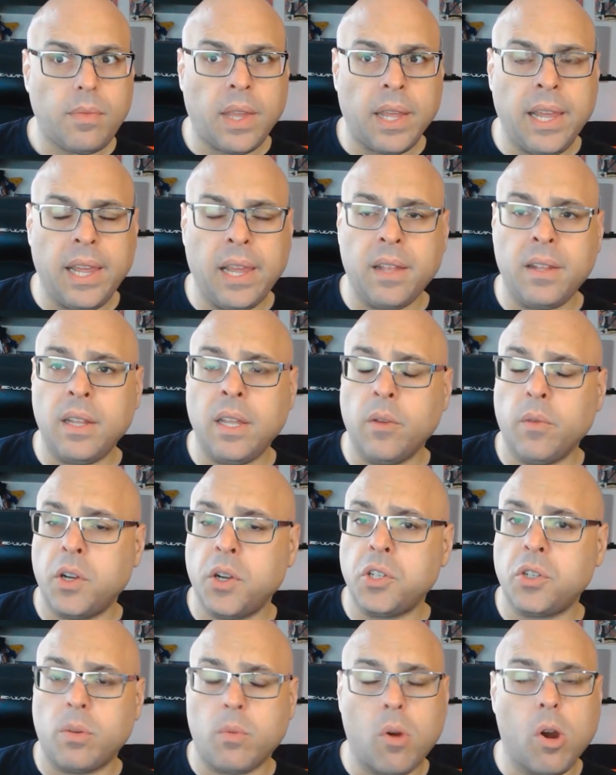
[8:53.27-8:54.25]
in the
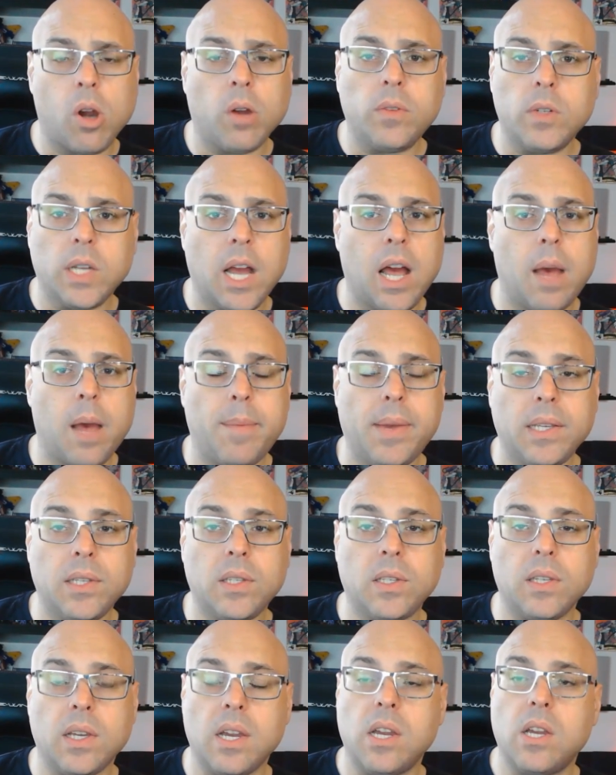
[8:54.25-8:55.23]
original Marvel
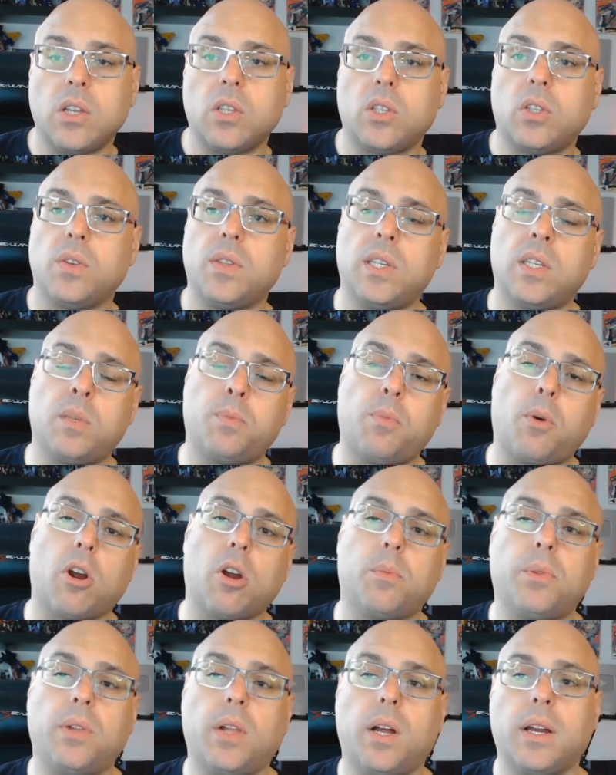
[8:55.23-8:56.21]
Comics. So this
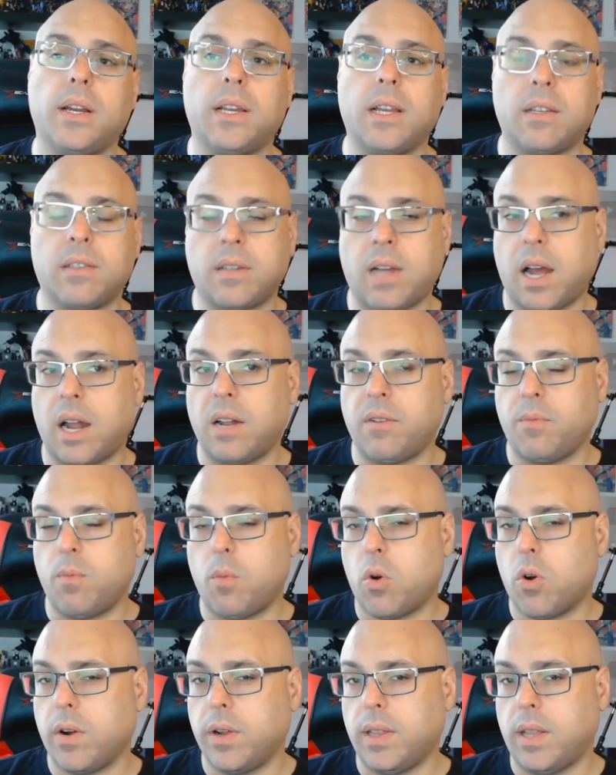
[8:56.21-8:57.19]
Sparkplug is kind of
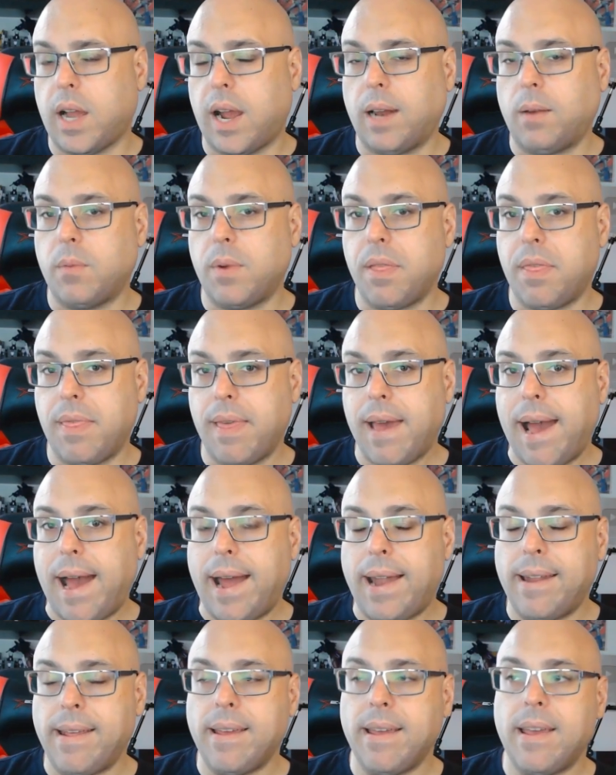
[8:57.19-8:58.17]
more in line with
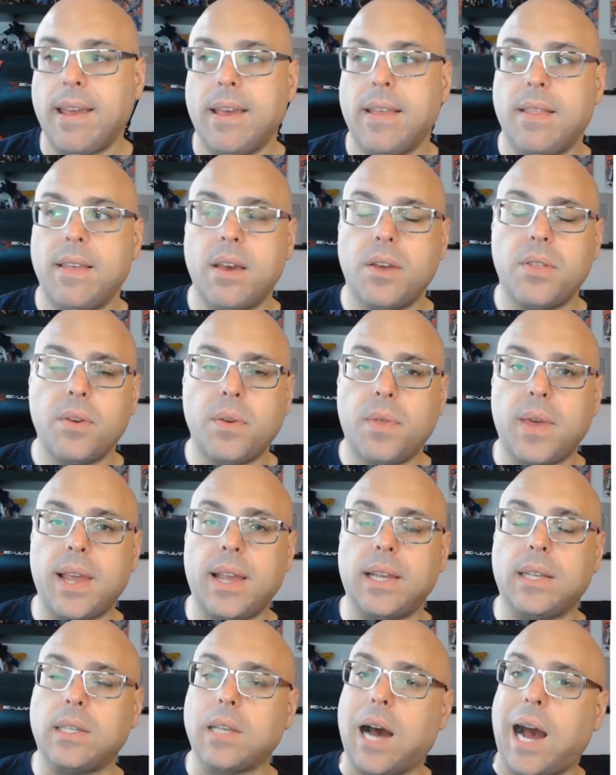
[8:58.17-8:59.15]
that. The other
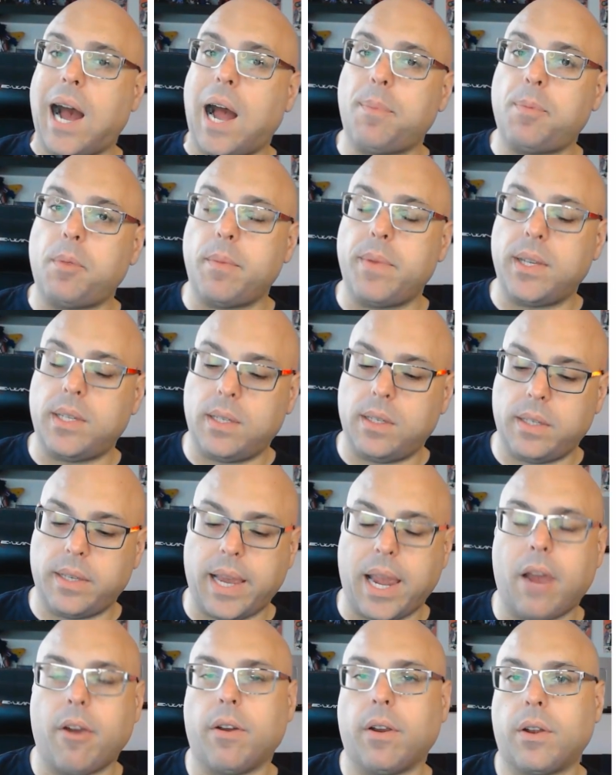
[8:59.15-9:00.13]
thing is Optimus's
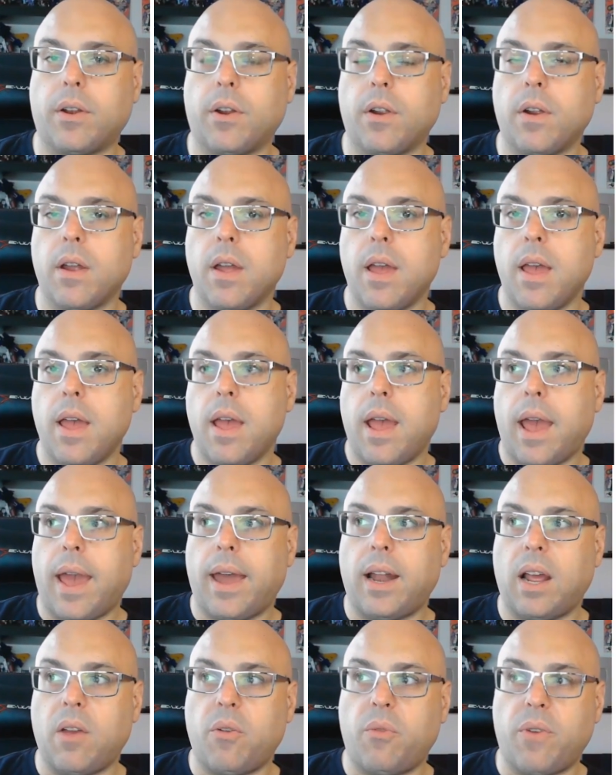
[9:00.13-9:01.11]
character.
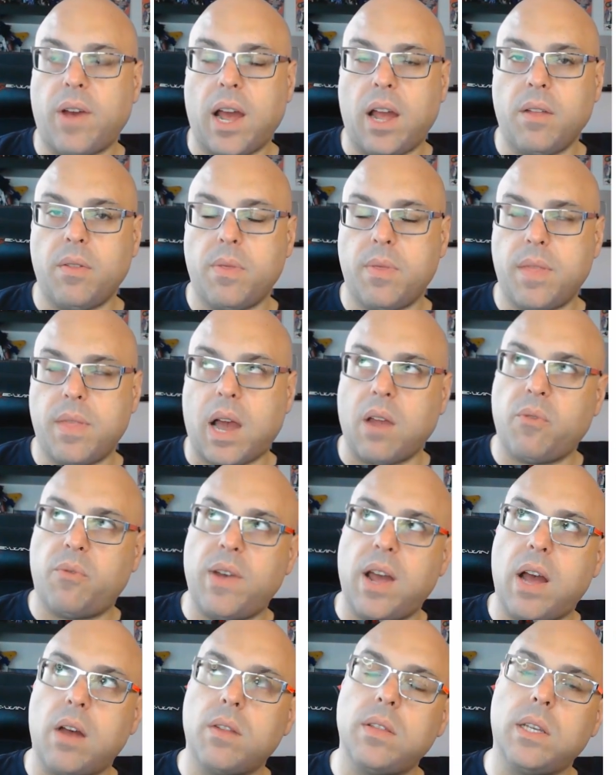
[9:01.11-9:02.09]
And I found